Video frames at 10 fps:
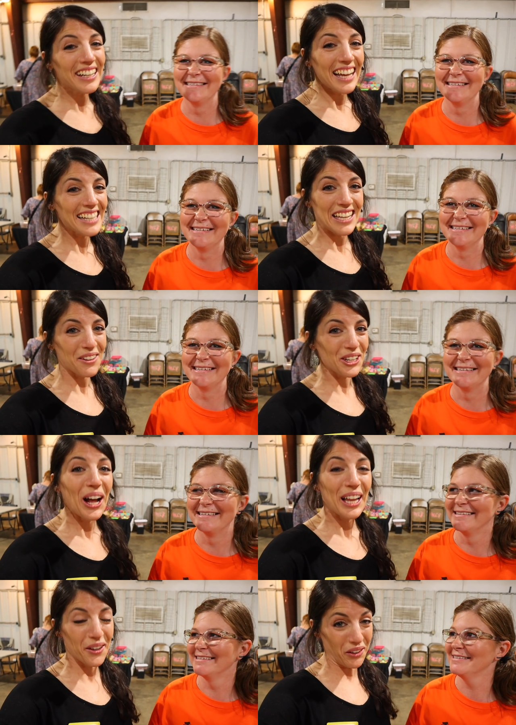Speaker 1: realize how
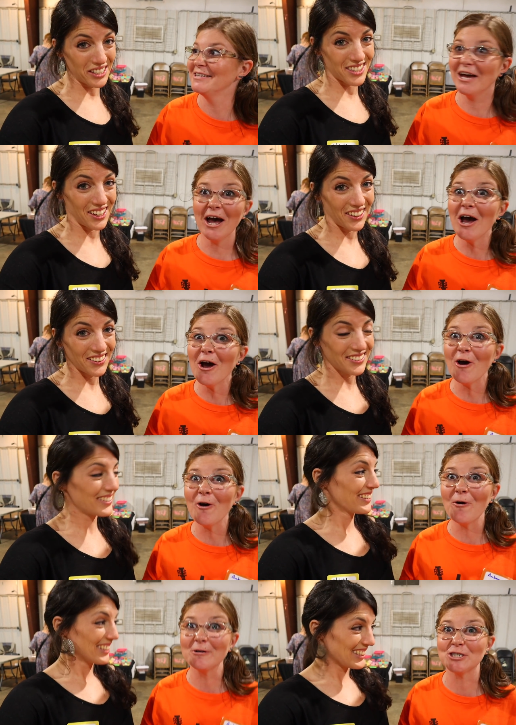tall I
Speaker 2: was.
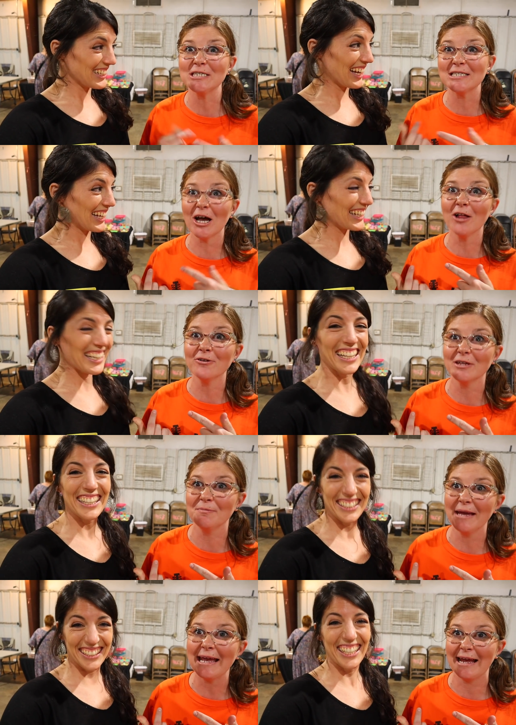No, she's taller
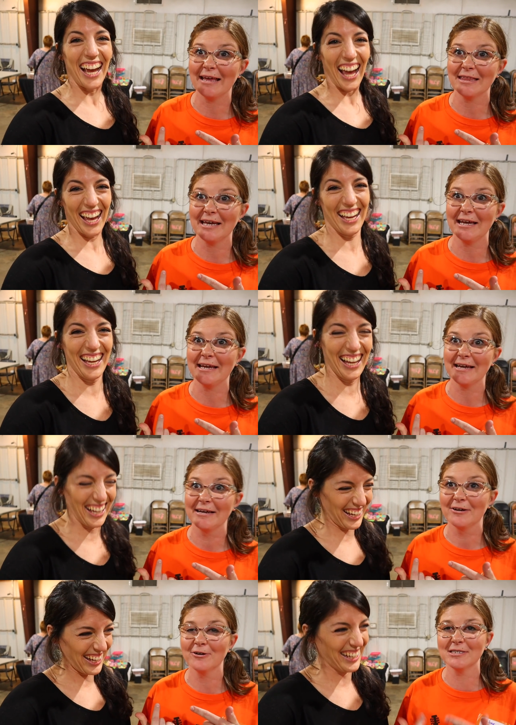than me, I think.
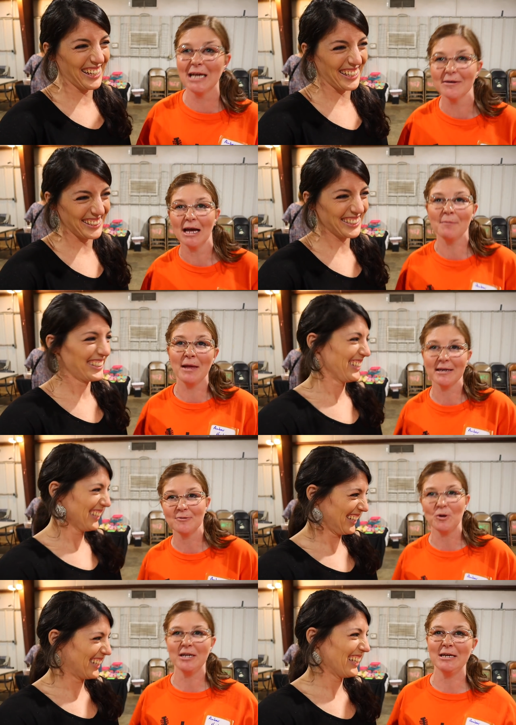I'm
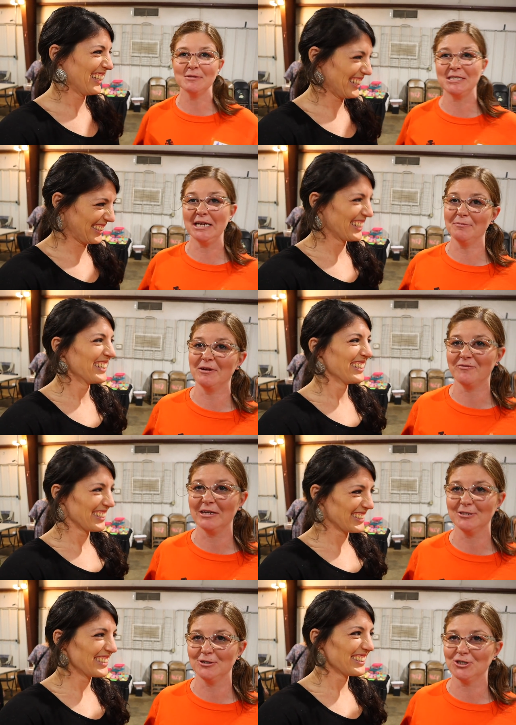like one head standing, but
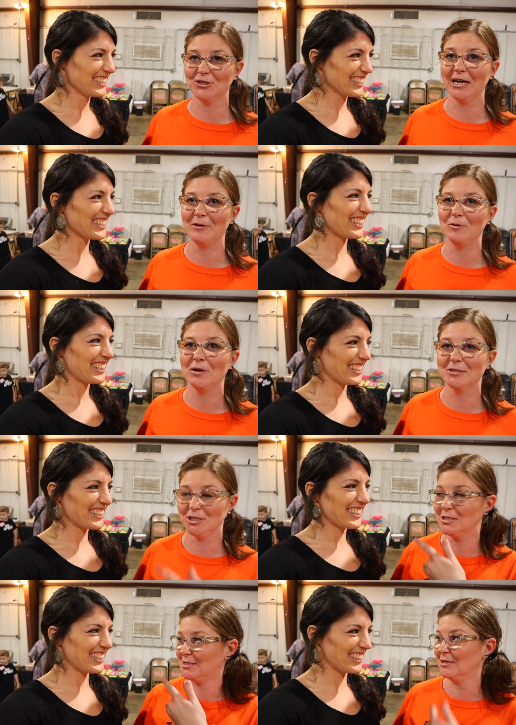if I stood straight,
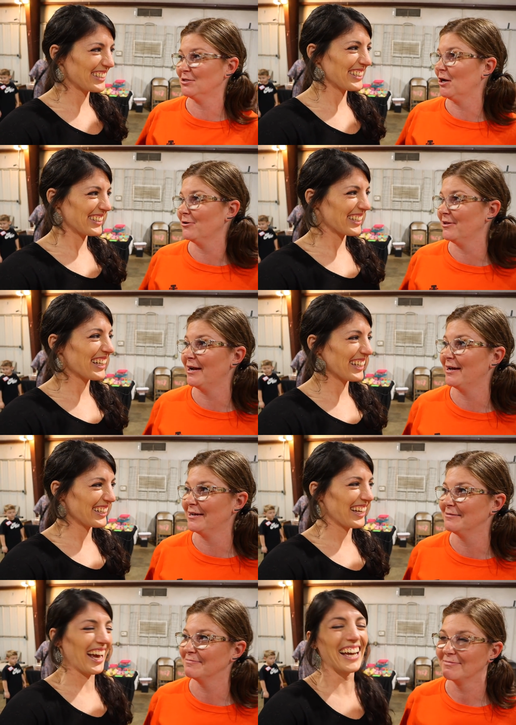she's still taller than
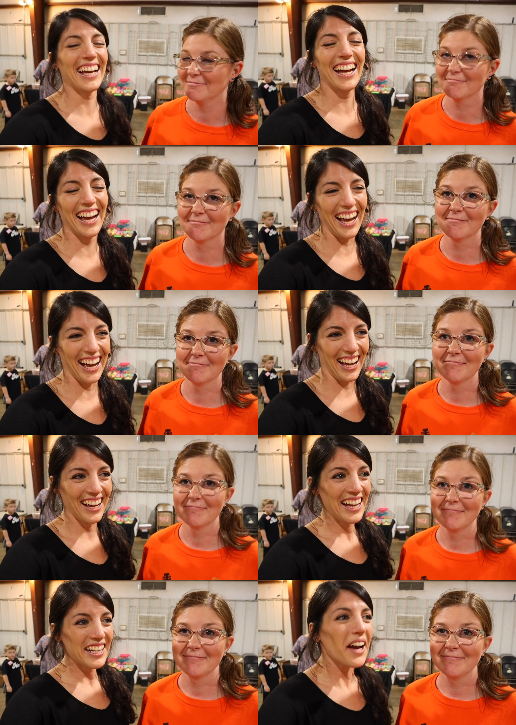I am. Yeah.
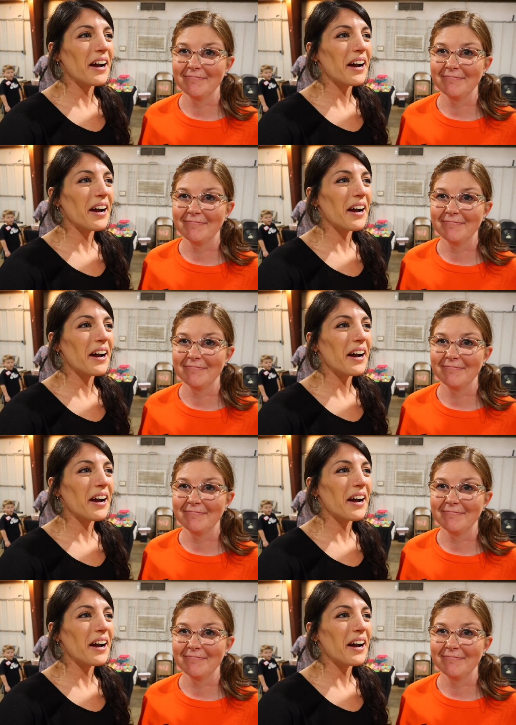
Speaker 1: Now